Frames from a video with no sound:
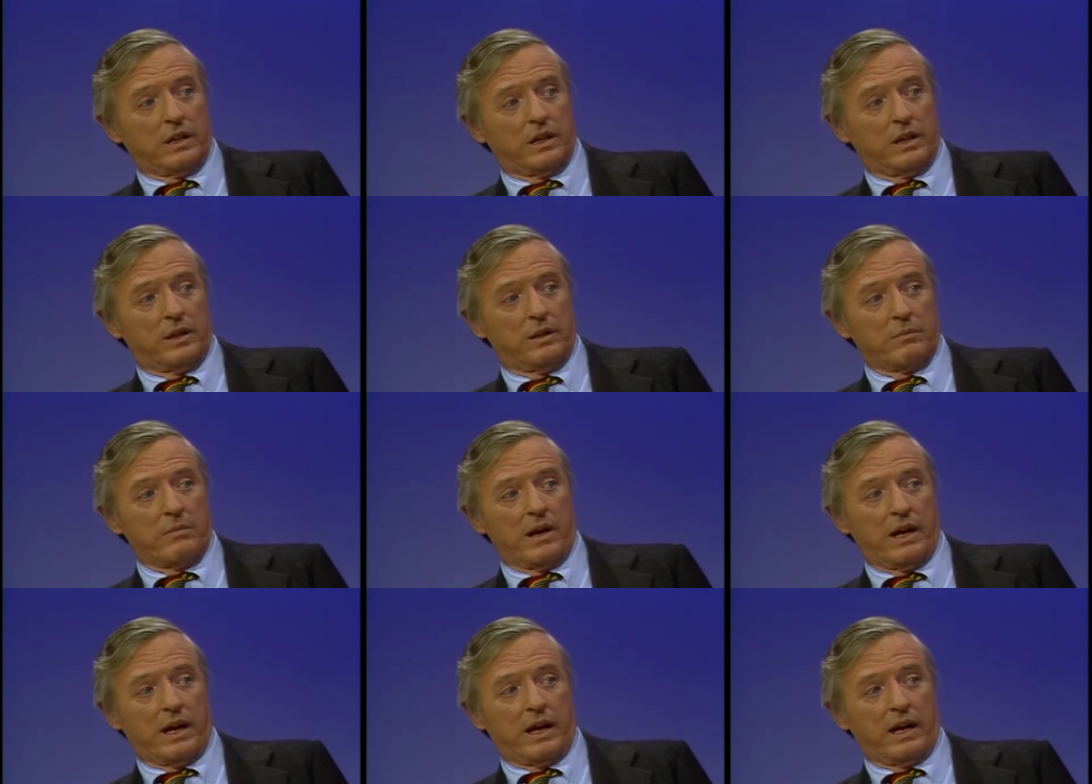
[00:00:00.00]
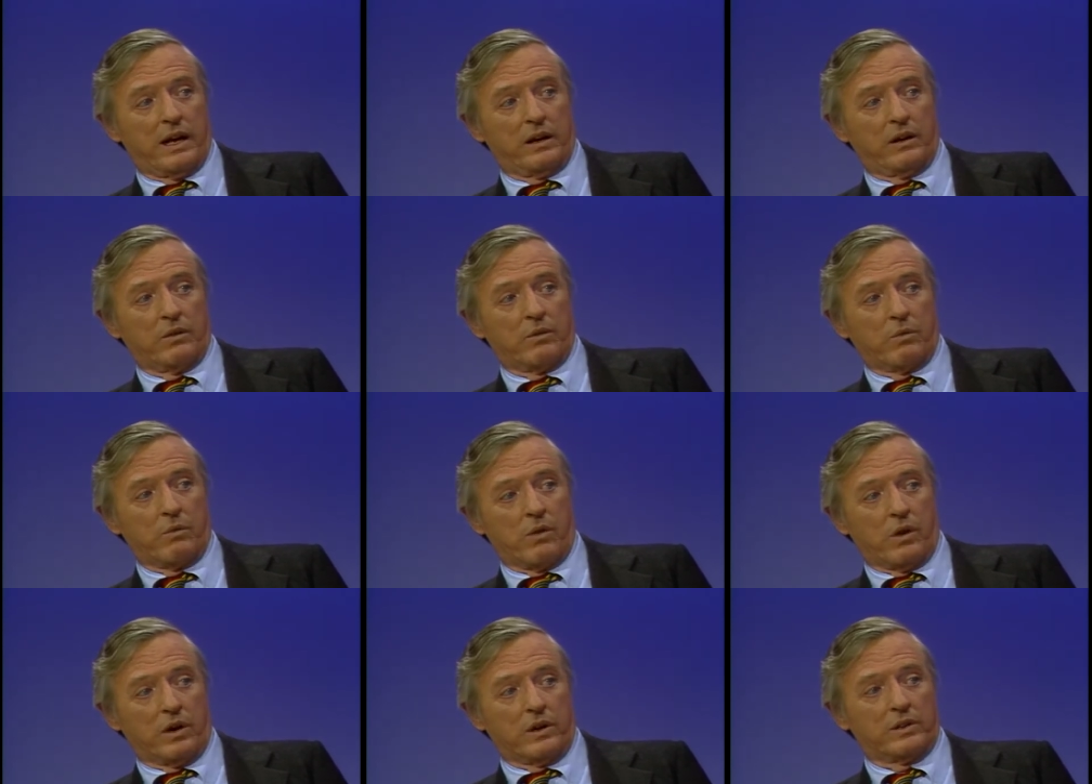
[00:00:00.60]
the man
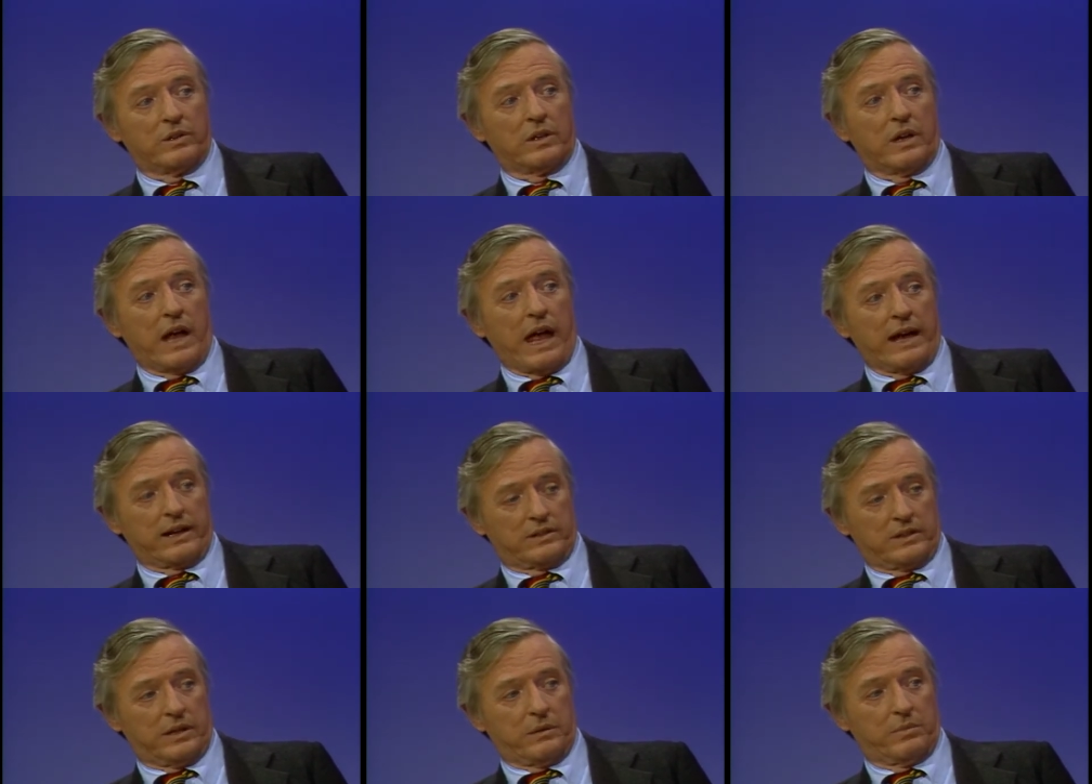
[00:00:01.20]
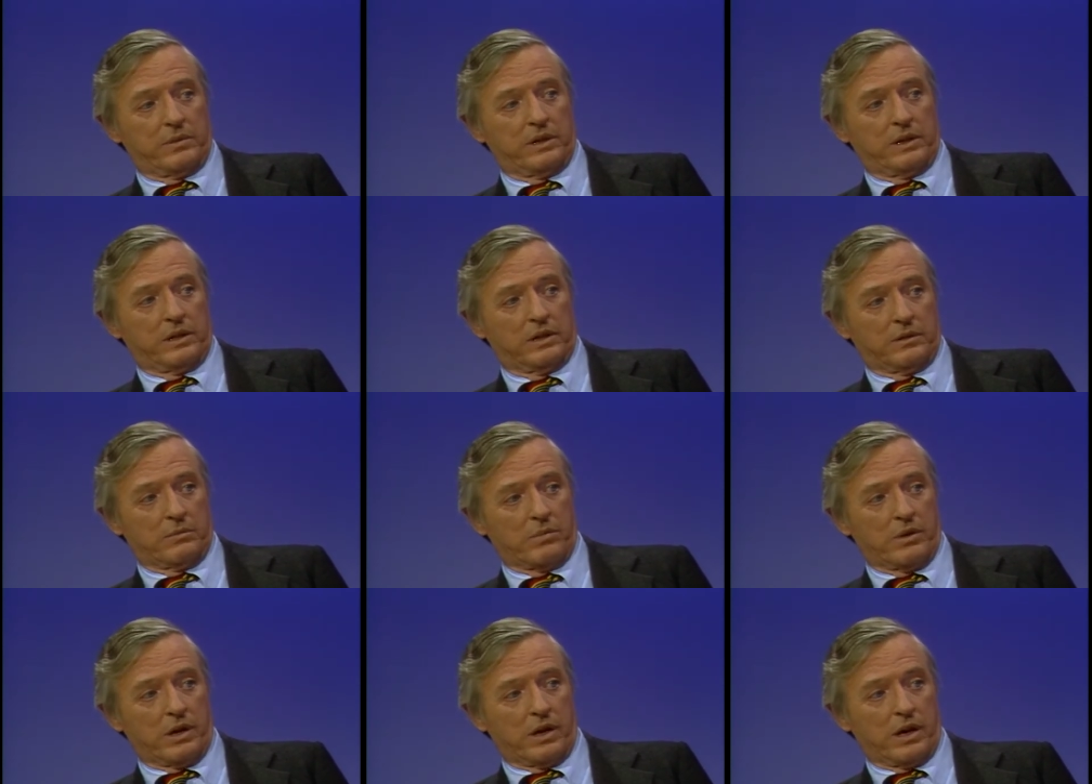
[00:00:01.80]
was accepting a
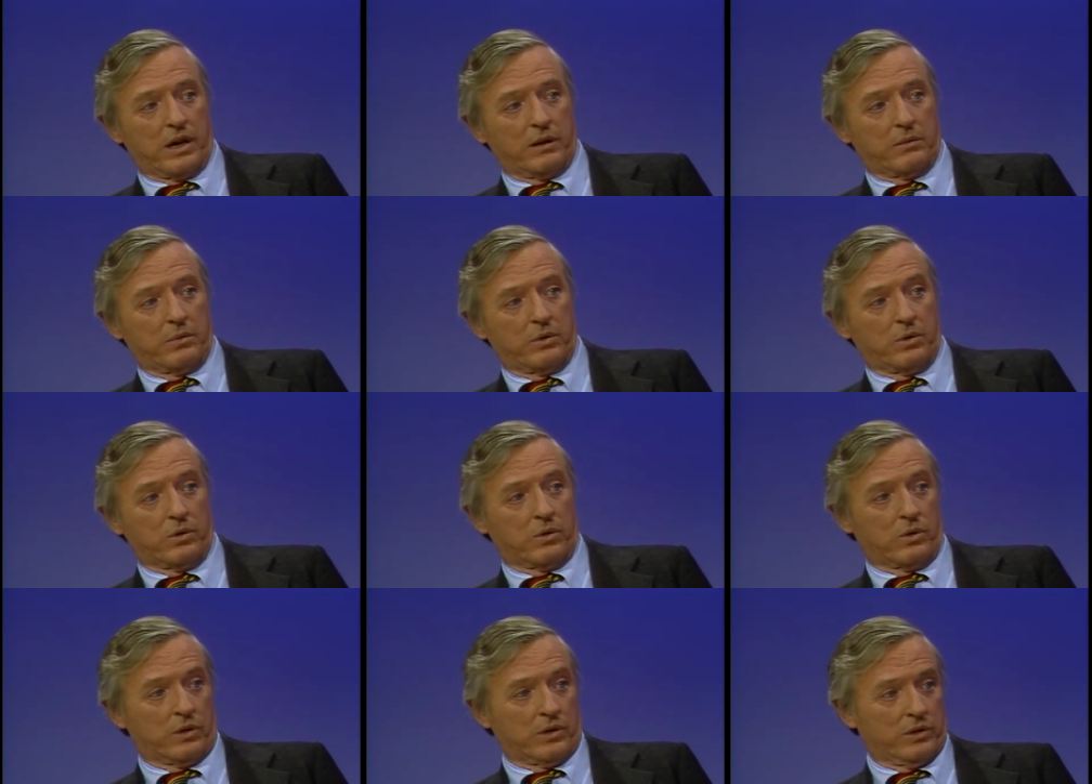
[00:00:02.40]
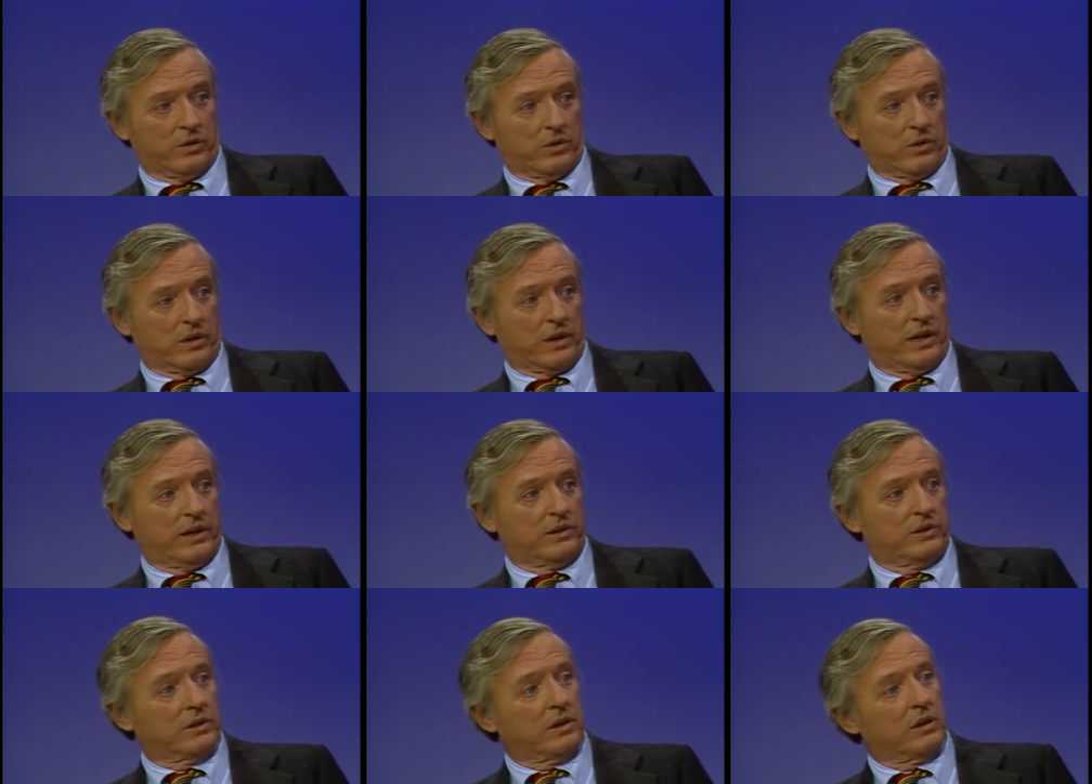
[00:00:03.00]
bribe, or in your
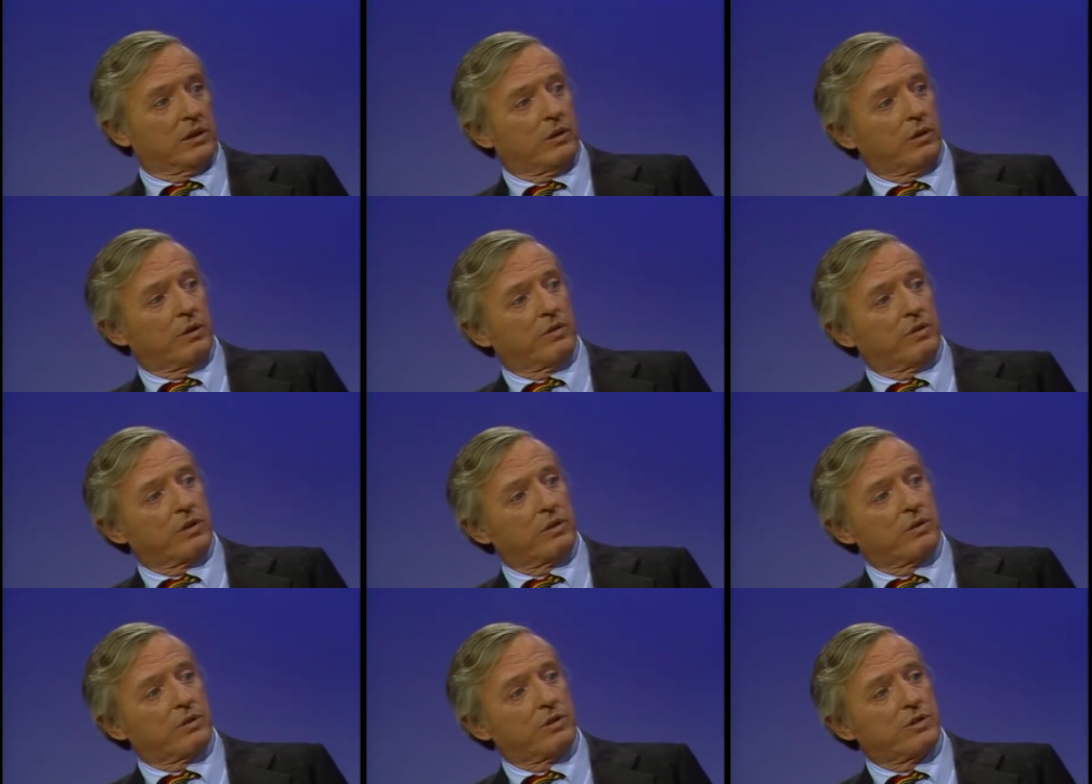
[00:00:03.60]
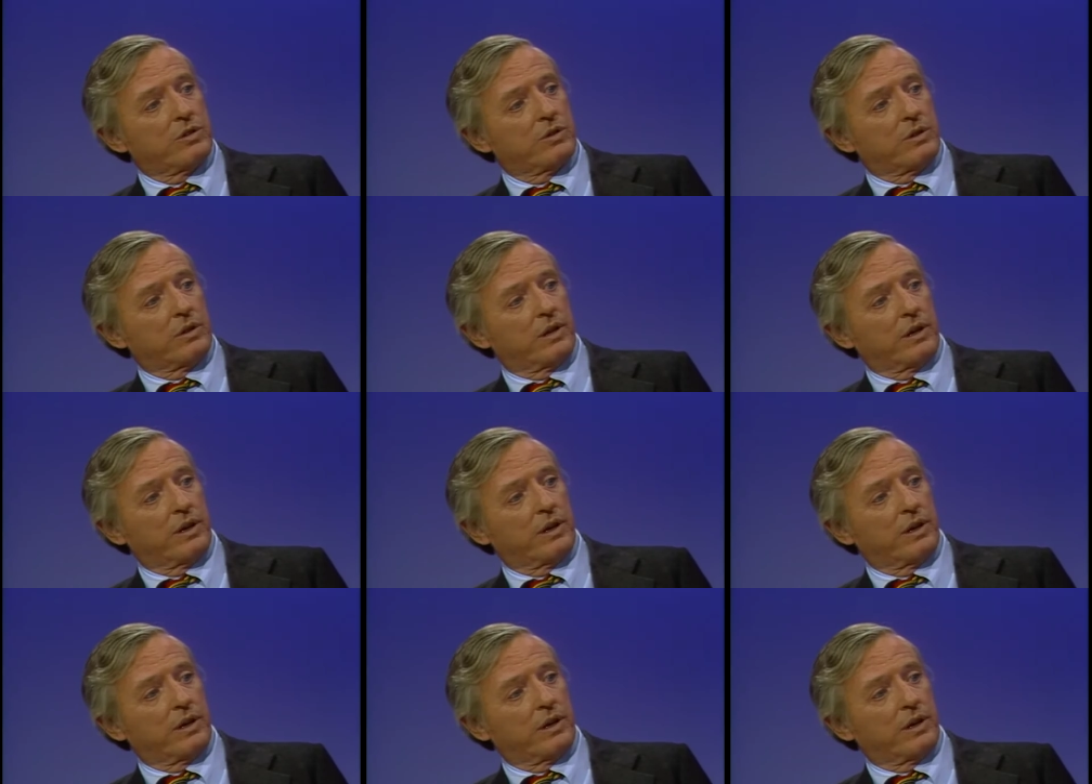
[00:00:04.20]
case, an unlawful Let's keep gratuity. away from